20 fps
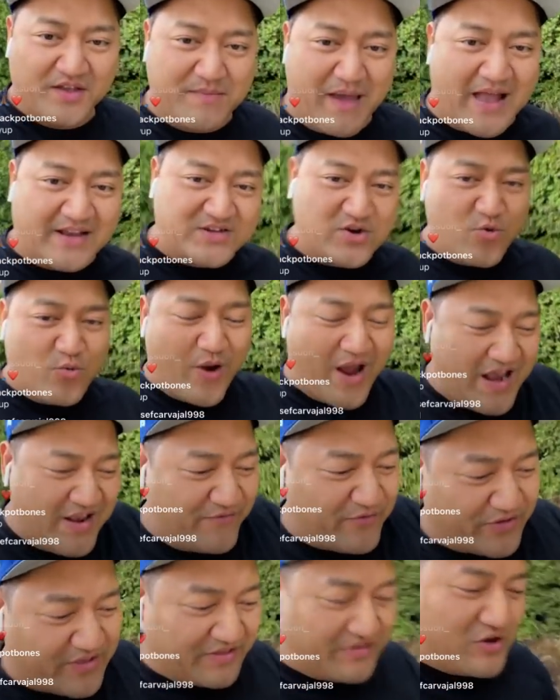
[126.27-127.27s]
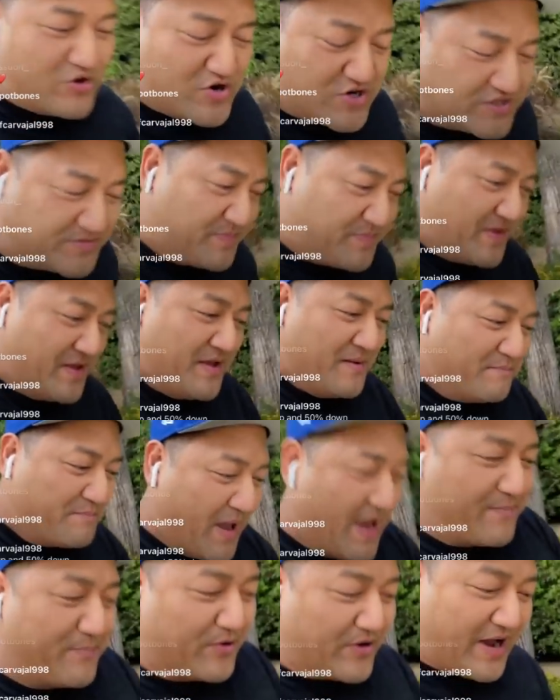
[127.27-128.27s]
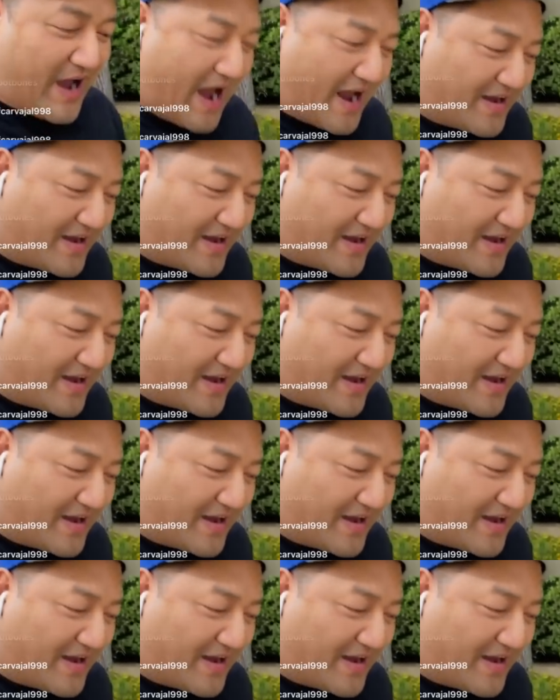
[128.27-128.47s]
Imagine waiting for the newspaper